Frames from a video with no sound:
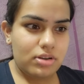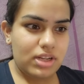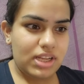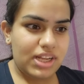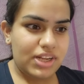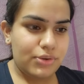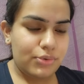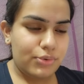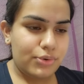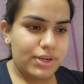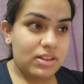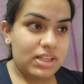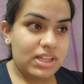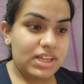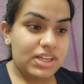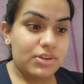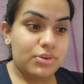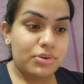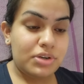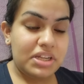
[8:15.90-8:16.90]

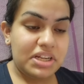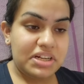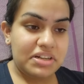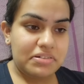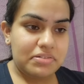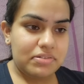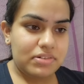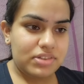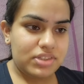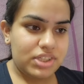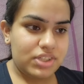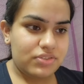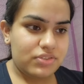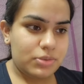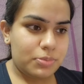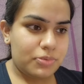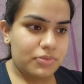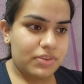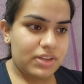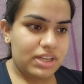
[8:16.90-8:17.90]
lead code and
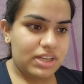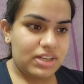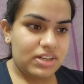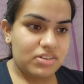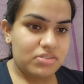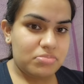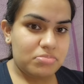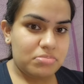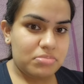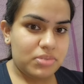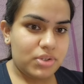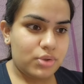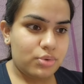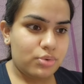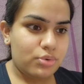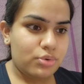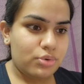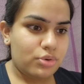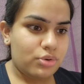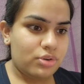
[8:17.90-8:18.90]
GFG profile, and
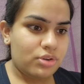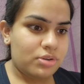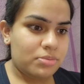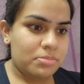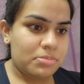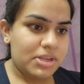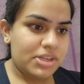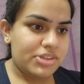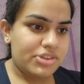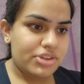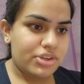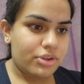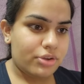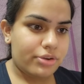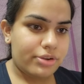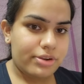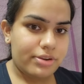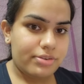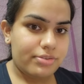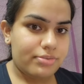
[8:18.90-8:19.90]
you don't mention
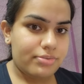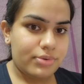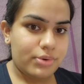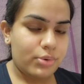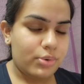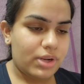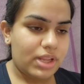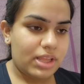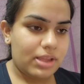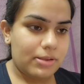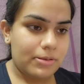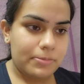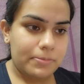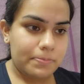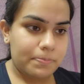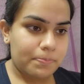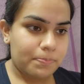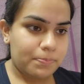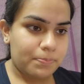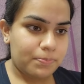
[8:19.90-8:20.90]
your coding
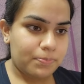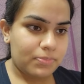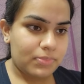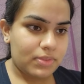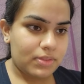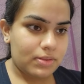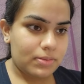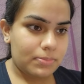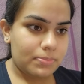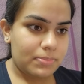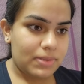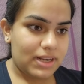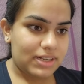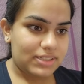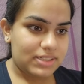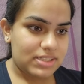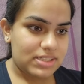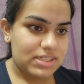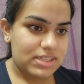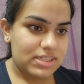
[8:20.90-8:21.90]

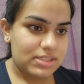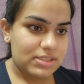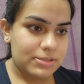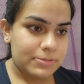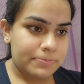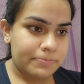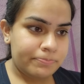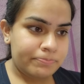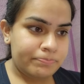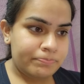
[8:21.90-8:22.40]
practices